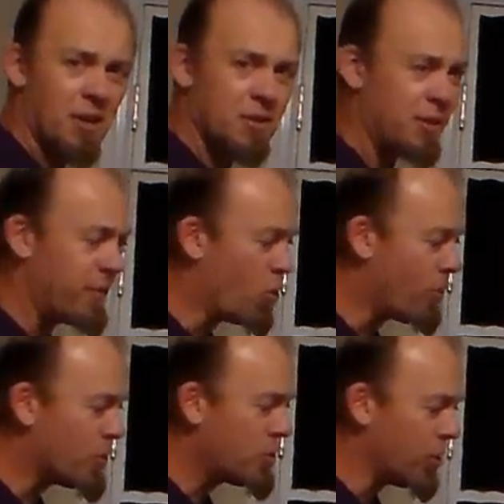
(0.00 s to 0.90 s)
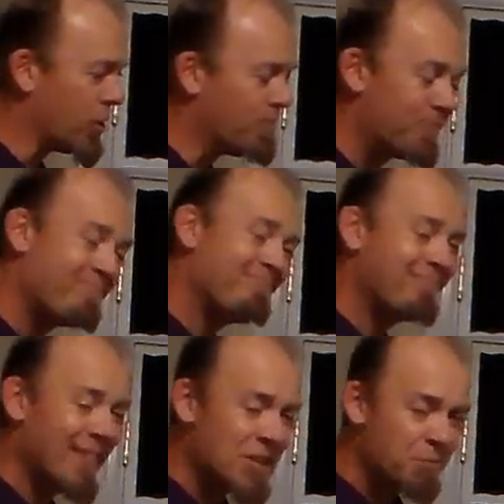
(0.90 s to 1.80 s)
there instead of a normal 2.
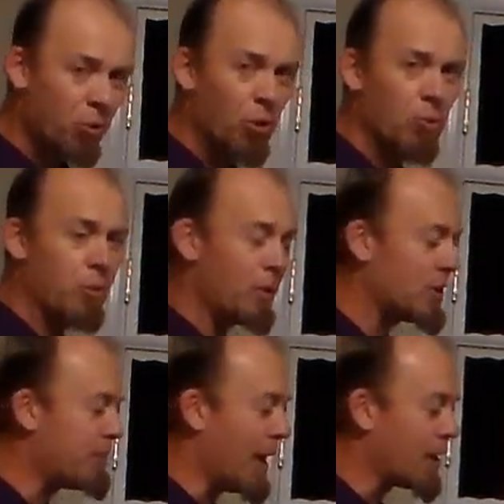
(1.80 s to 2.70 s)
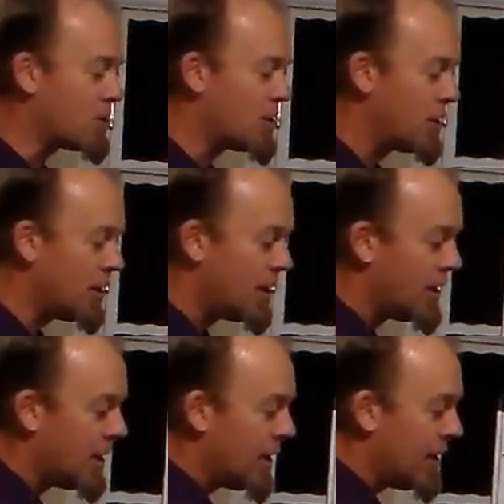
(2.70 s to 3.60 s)
That's more than what we'd expect.
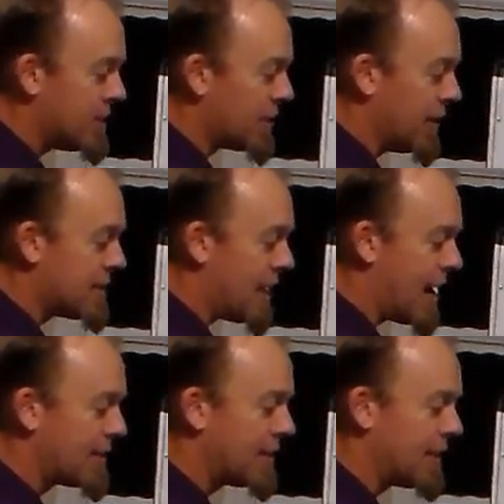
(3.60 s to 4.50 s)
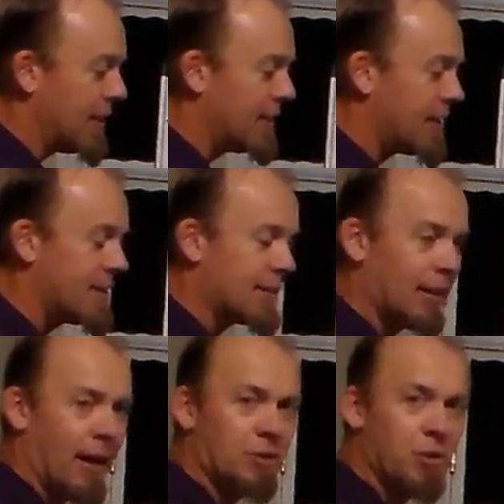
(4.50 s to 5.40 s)
It's going to attack the thing that is
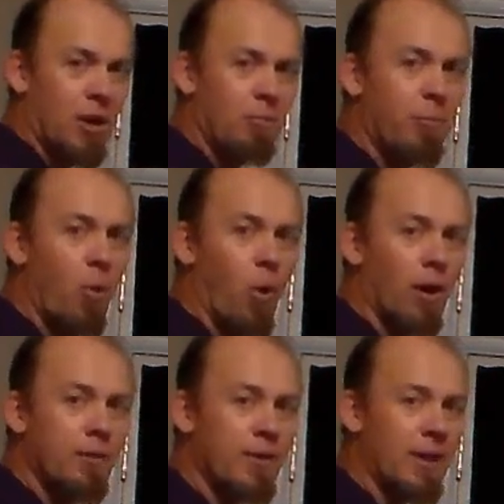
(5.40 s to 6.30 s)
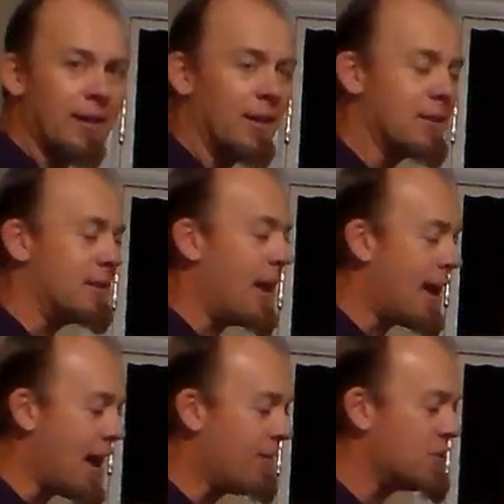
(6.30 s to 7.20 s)
electron poor, the thing that doesn't
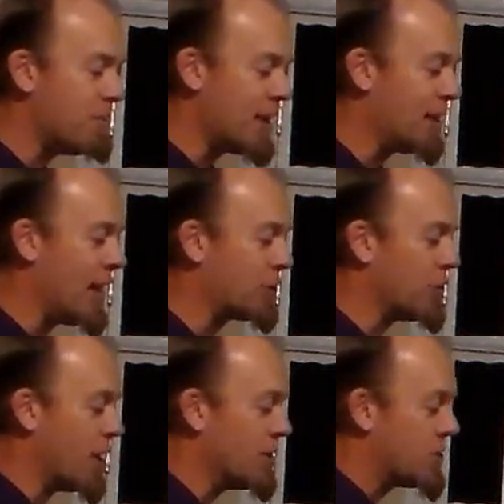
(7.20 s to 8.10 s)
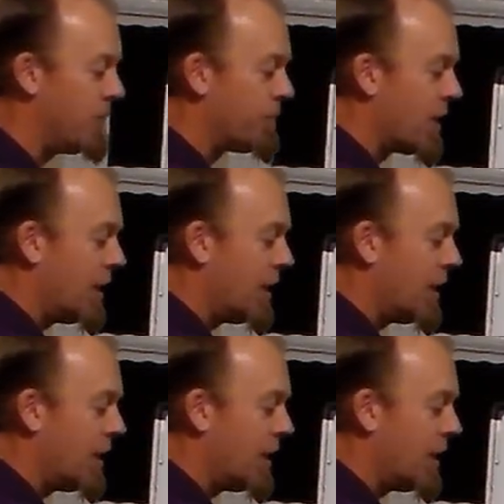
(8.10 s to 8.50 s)
have as many electrons.